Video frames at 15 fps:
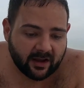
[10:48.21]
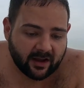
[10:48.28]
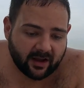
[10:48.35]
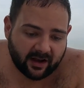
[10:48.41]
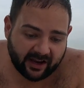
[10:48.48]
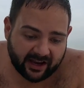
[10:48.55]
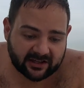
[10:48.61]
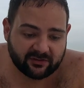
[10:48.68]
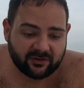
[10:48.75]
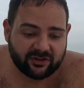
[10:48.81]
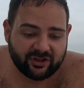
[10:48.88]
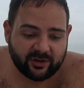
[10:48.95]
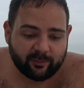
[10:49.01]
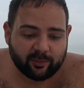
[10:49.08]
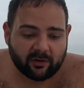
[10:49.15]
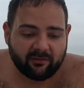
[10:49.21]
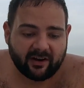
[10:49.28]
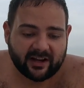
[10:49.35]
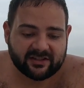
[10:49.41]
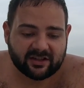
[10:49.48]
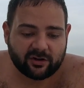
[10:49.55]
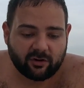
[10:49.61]
The SVG
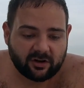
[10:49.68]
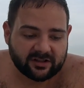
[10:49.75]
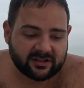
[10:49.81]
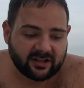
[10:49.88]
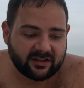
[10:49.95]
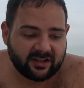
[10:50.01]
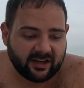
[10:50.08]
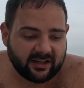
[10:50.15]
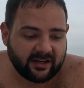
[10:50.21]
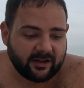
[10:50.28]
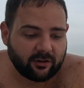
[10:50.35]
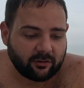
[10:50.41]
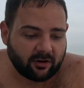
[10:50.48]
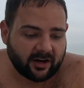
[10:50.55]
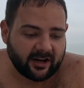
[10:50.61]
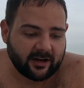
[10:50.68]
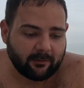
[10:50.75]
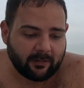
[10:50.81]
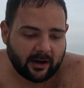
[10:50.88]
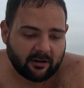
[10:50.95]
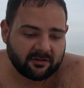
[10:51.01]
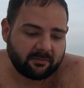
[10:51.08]
provides a constant daily chlorine
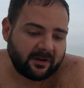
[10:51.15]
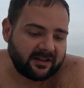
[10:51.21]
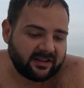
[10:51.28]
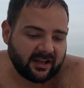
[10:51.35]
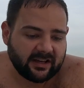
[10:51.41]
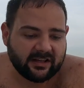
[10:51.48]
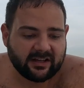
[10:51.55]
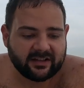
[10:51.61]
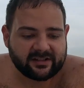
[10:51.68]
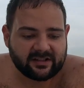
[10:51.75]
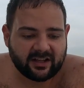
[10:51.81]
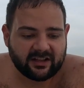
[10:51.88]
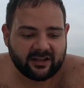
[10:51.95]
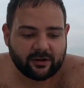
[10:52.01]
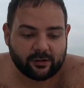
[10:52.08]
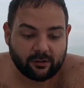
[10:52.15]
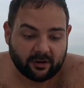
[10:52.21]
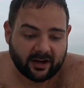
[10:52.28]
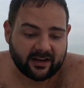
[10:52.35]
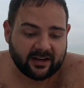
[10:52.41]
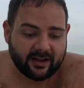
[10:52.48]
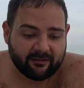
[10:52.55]
amount, maintaining a steady
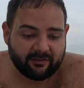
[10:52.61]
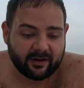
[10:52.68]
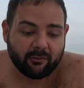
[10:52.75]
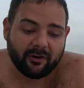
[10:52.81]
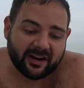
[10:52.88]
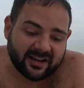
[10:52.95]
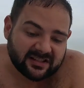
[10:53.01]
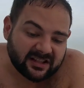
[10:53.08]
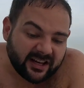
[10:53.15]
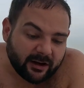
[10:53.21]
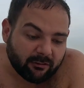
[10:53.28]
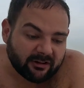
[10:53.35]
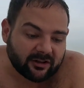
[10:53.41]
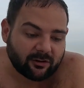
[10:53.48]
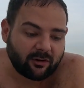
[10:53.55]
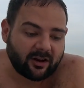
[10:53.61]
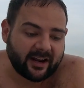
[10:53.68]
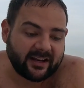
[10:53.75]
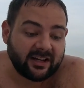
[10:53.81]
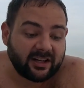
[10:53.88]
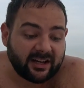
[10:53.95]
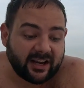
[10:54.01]
chlorine level, whereas liquid
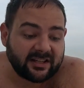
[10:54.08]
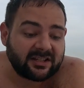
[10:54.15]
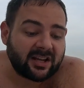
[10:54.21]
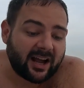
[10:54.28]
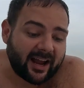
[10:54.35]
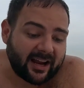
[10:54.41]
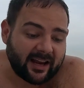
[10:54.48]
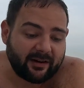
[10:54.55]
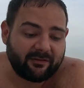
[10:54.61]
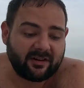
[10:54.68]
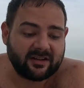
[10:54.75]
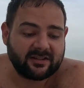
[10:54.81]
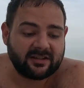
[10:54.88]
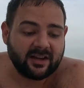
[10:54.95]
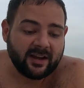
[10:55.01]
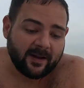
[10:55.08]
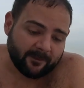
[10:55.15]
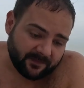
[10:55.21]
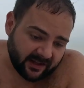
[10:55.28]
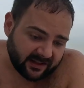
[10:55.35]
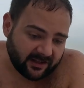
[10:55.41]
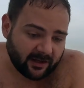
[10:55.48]
chlorine creates high levels
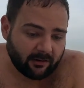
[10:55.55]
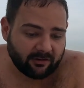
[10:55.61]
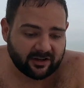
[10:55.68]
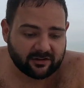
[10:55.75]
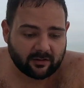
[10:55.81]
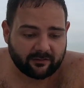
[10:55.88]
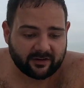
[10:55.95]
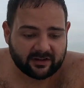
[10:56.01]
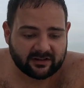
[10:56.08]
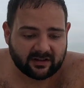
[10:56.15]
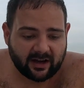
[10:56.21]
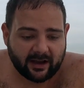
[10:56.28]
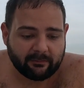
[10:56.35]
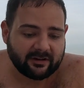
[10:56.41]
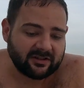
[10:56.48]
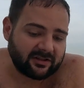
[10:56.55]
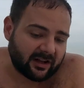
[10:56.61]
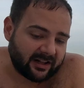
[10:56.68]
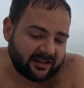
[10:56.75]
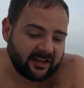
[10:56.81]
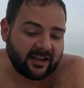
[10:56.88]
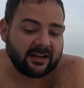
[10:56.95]
that decrease over time,
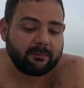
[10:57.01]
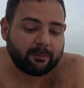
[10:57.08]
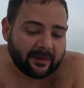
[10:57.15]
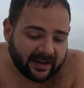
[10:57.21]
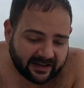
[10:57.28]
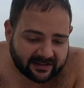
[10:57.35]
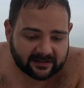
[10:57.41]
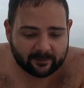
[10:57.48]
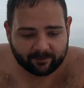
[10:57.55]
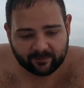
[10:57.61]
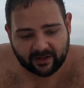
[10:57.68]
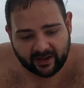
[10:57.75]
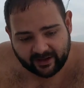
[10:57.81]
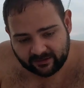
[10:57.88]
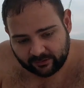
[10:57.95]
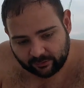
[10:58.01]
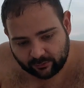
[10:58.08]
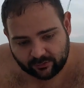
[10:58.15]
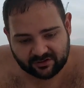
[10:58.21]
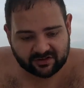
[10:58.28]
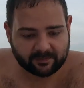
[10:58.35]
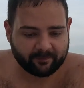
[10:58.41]
resulting in peaks and
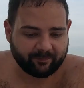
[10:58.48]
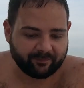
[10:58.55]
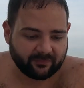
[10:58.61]
troughs.